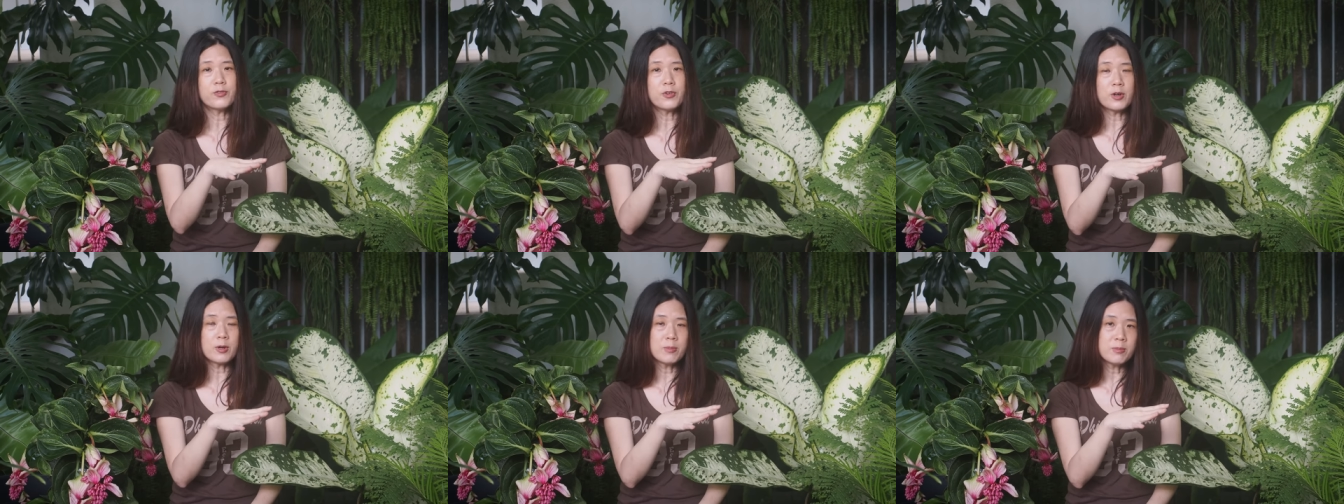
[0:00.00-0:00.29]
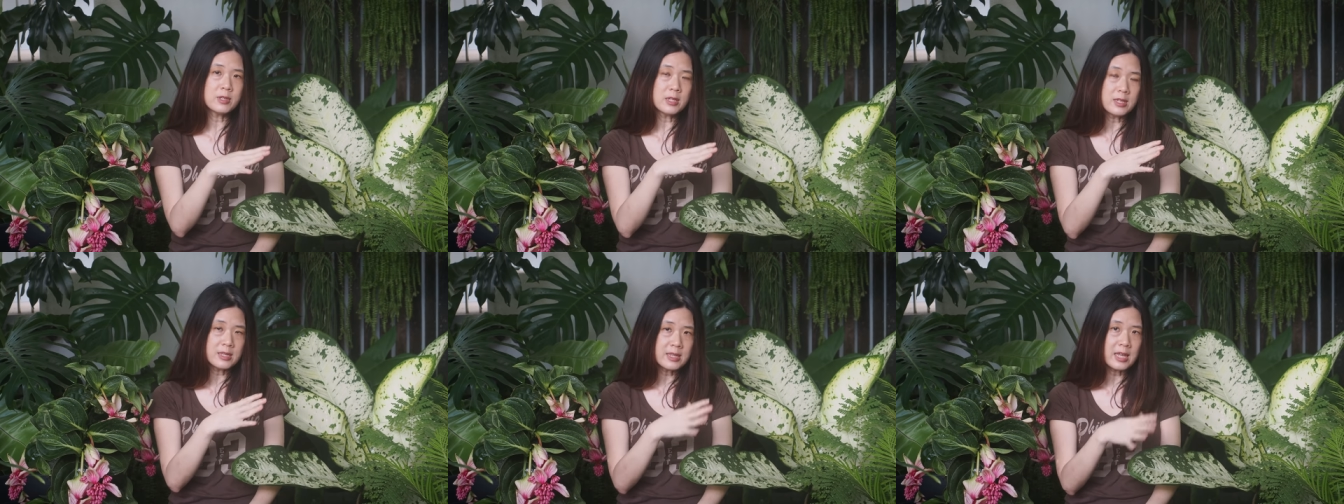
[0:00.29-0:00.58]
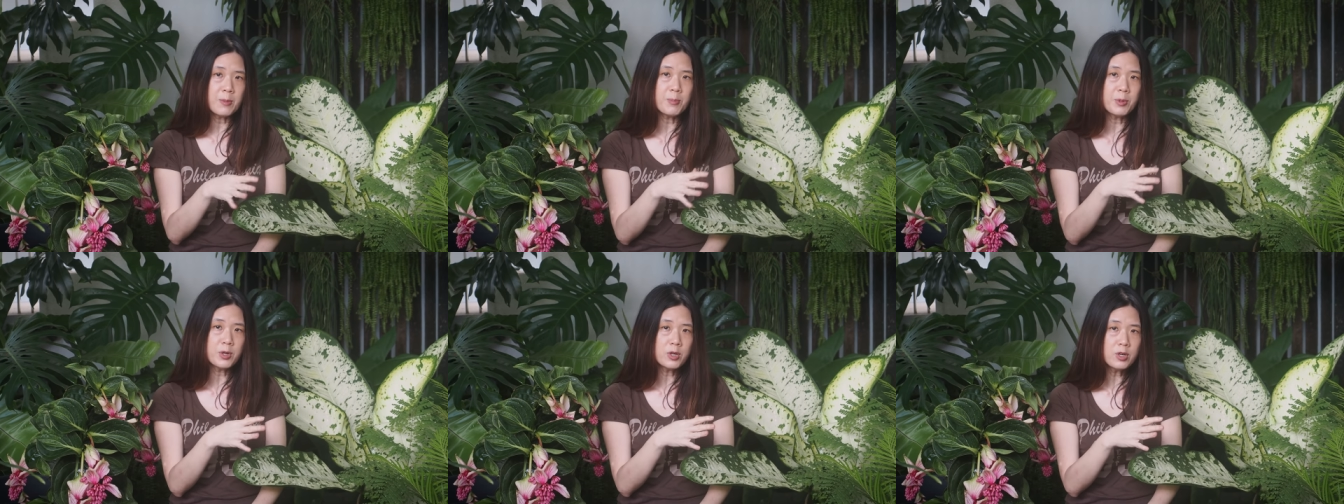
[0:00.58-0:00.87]
from the
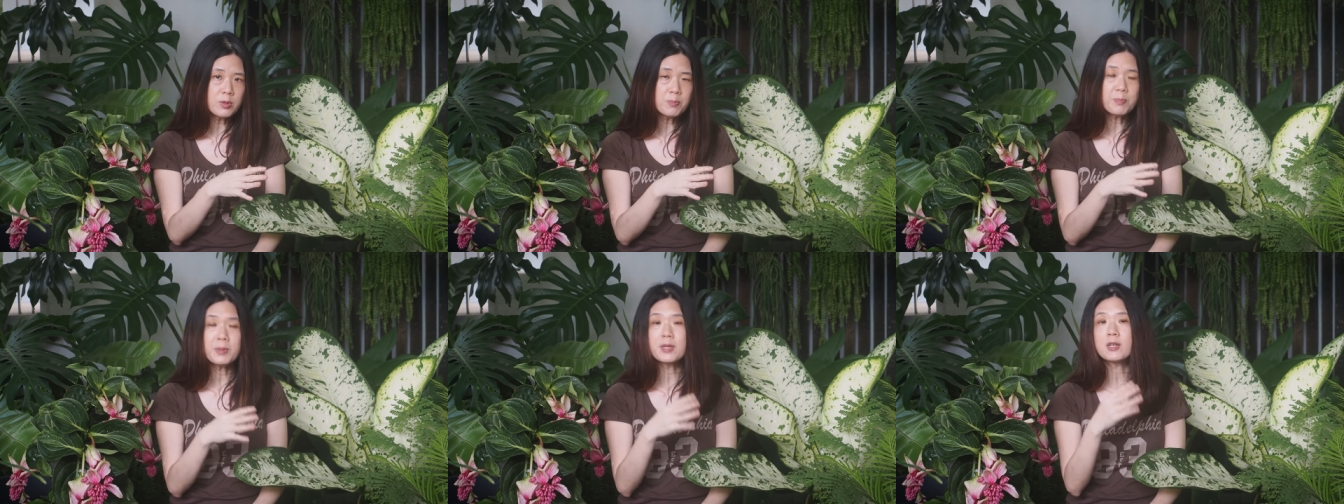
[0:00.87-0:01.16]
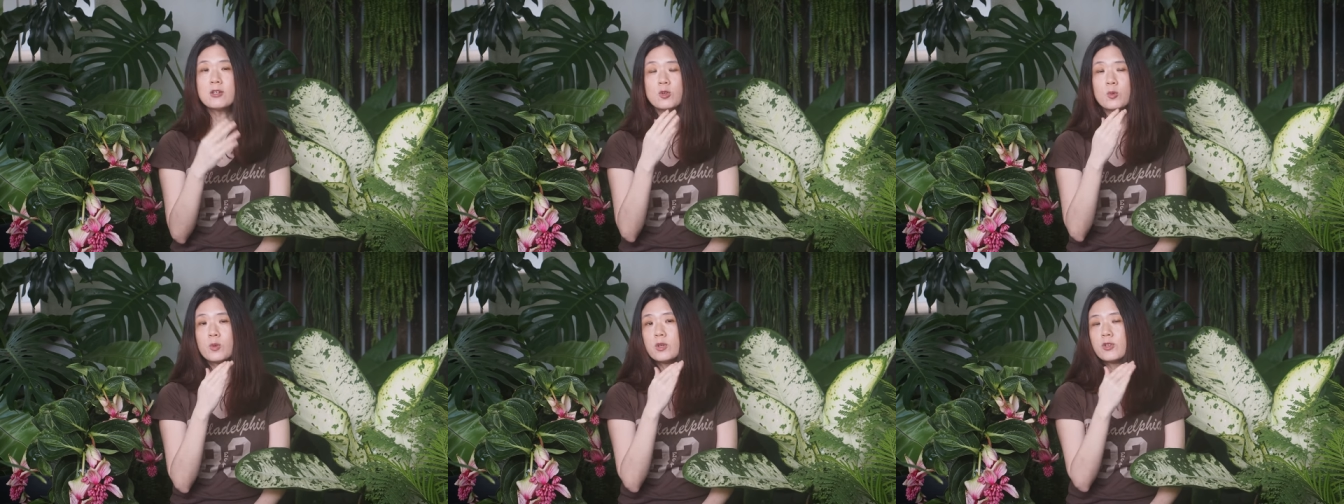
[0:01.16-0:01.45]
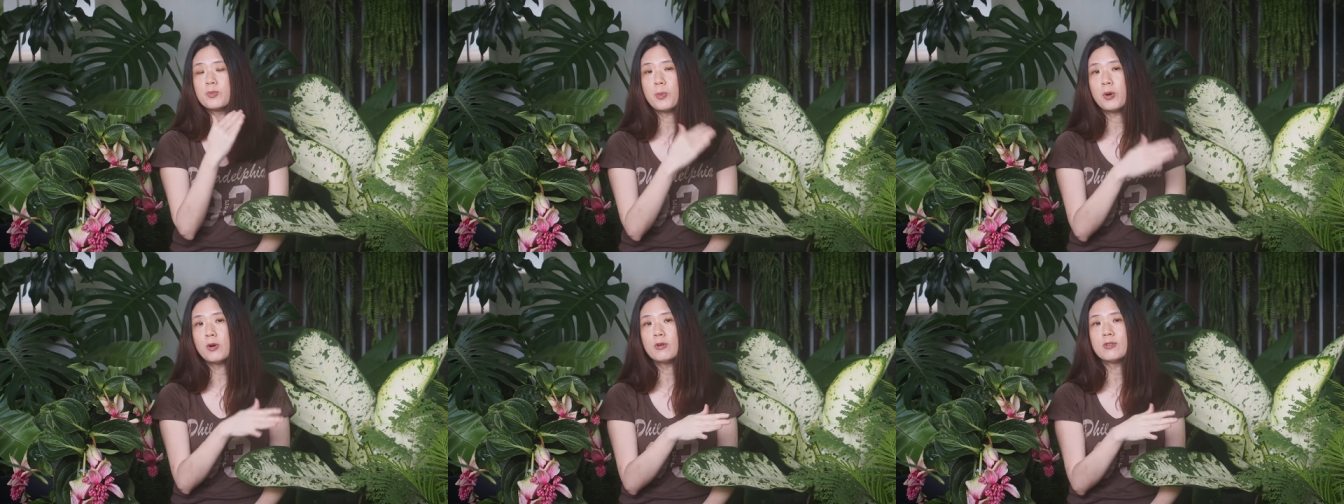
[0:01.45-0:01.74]
neighborhood because it
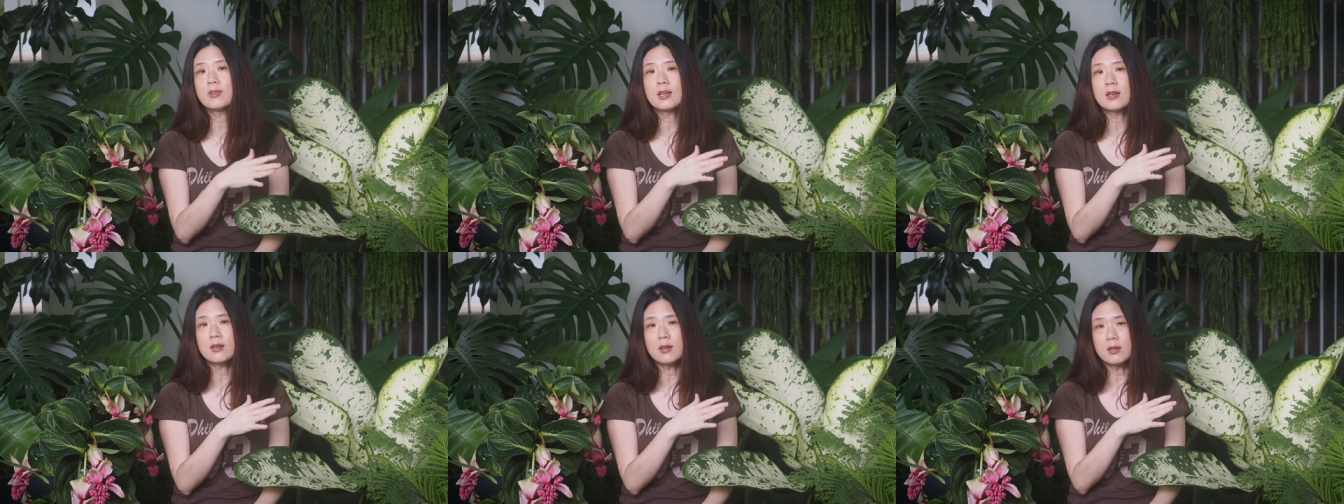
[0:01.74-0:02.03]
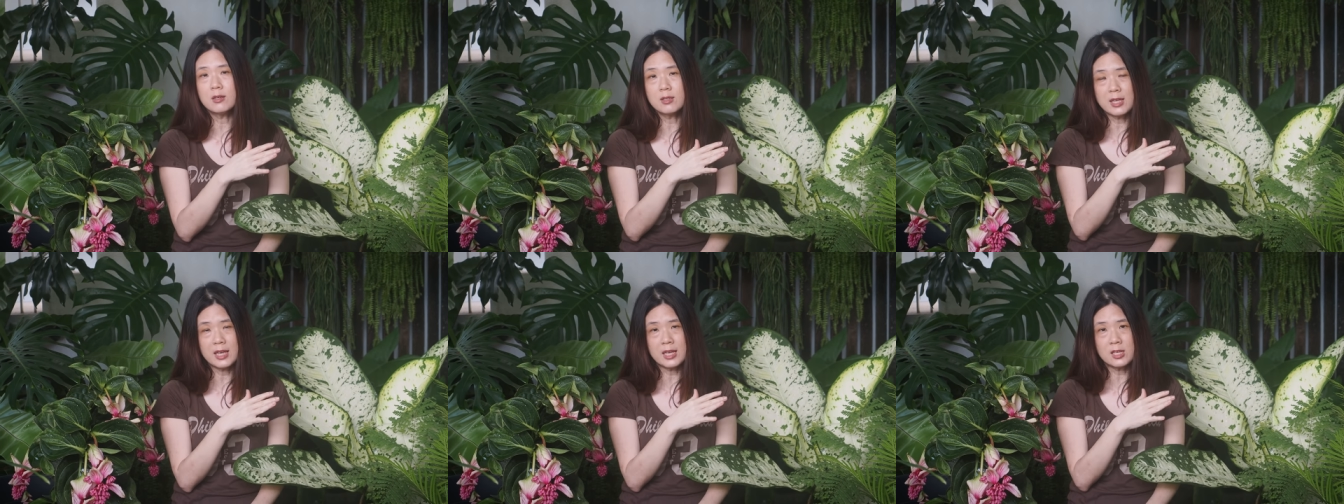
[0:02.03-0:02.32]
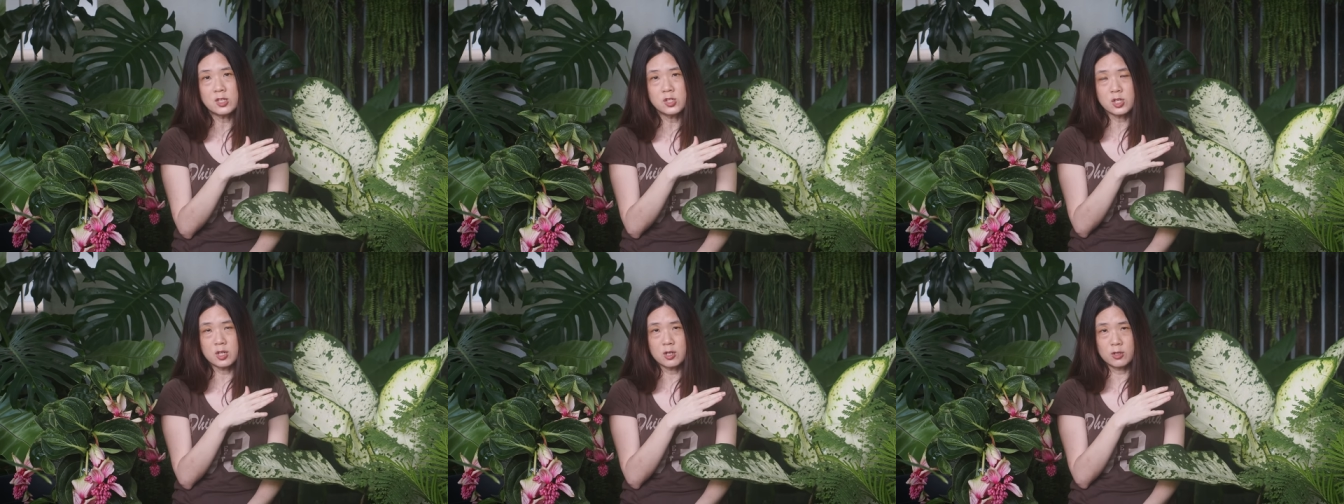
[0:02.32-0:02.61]
was posing a
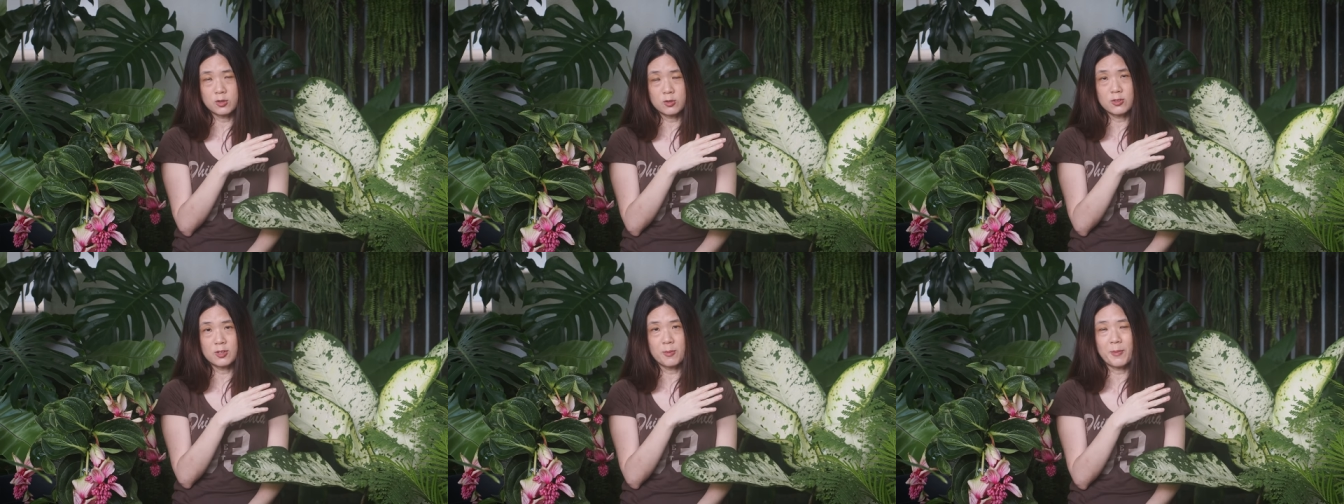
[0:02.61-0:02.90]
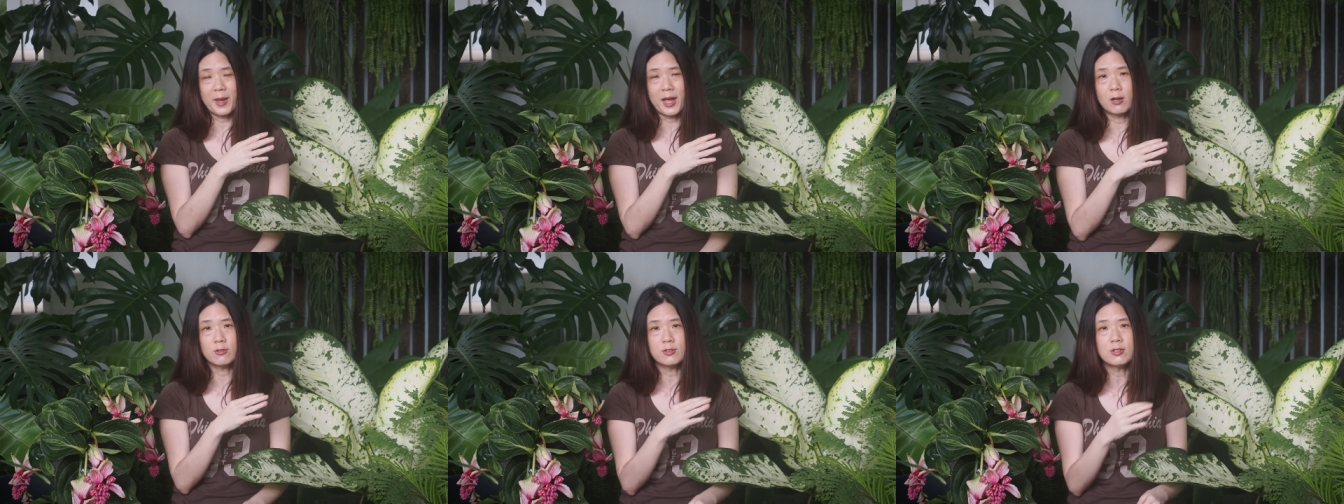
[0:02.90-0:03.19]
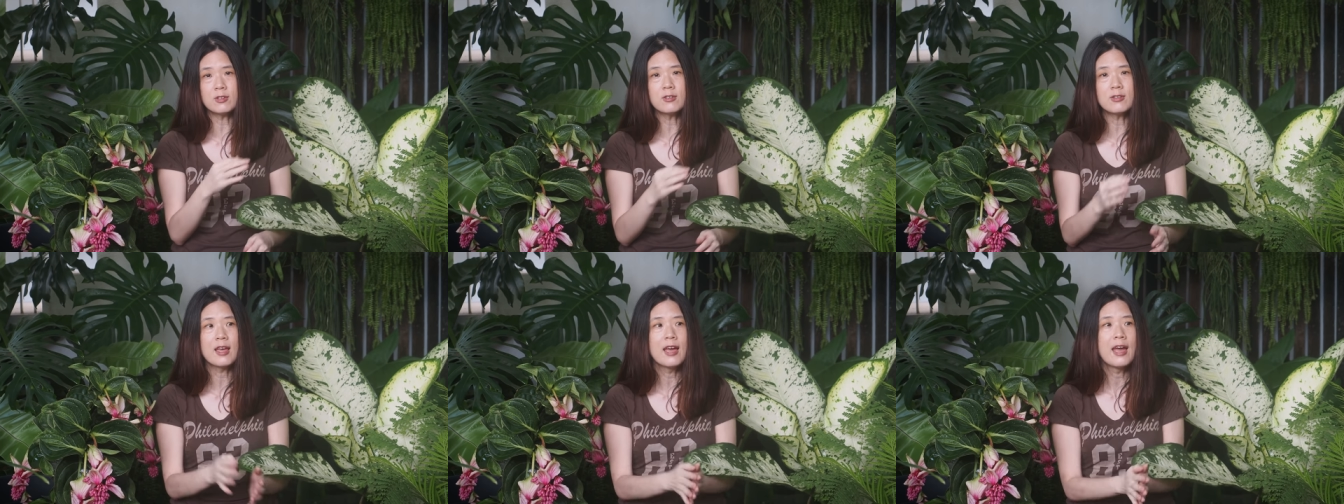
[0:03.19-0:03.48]
danger to some
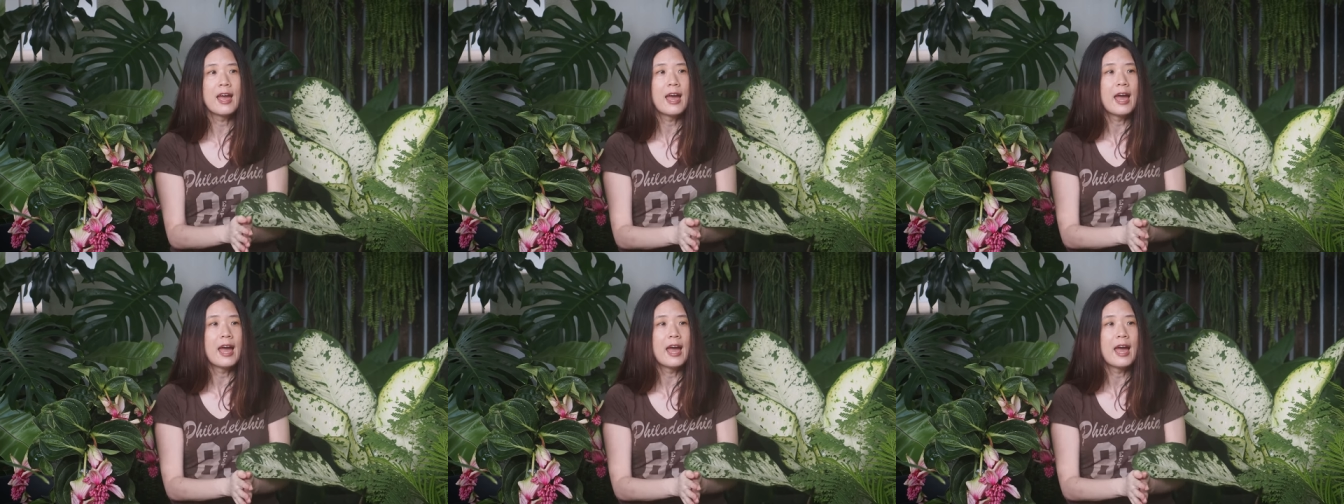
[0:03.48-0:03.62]
houses.